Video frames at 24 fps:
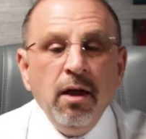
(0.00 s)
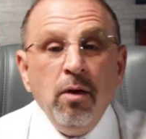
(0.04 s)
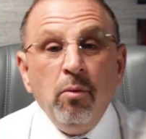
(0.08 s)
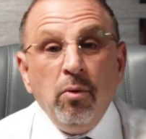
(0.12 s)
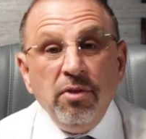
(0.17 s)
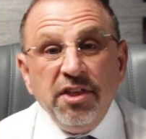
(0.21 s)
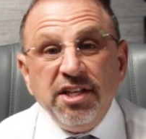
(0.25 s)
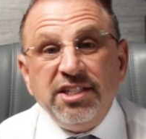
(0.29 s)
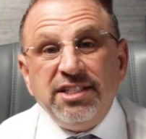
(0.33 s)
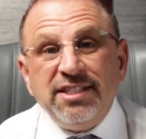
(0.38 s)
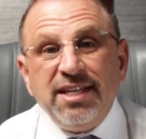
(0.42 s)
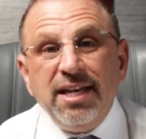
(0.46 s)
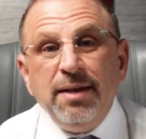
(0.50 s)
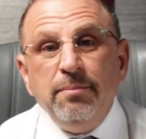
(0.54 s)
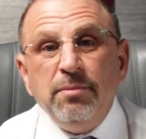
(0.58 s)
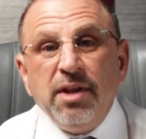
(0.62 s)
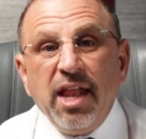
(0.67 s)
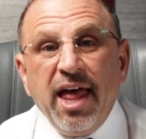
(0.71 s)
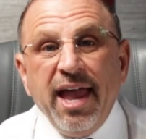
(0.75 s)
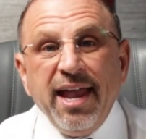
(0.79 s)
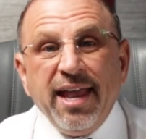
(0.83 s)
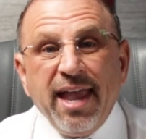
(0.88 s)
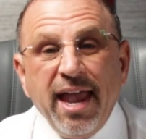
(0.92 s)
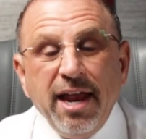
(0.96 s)
Well, this seemed
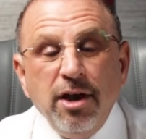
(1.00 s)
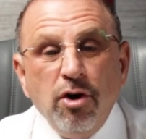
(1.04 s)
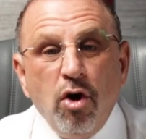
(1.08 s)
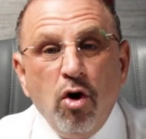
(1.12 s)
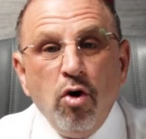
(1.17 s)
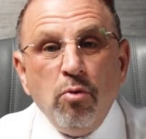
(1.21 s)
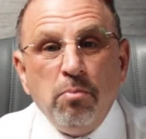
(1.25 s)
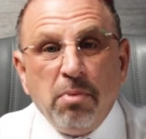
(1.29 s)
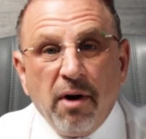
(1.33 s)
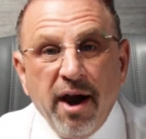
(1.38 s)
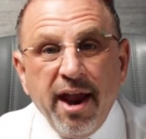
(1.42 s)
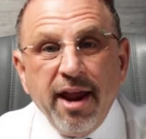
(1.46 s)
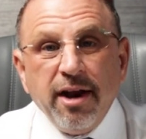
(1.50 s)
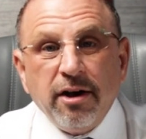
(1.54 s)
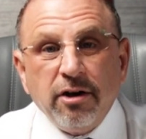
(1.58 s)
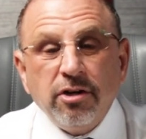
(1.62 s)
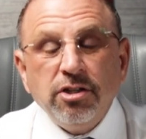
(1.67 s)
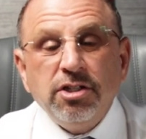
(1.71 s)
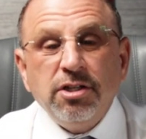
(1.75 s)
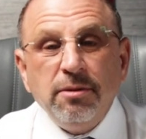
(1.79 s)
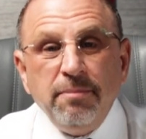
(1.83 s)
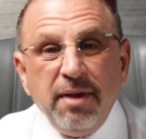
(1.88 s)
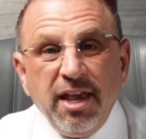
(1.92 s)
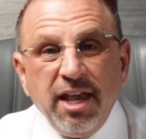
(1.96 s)
like a no
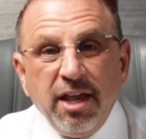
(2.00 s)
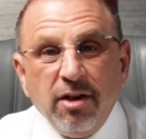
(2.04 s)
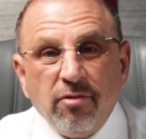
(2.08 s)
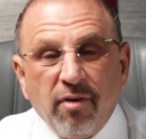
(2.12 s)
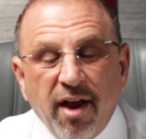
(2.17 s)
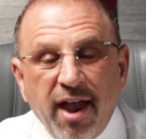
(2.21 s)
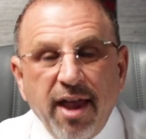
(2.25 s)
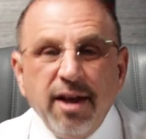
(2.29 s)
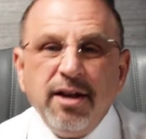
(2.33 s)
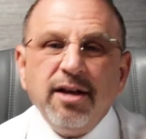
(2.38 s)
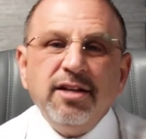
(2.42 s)
brainer to me, right?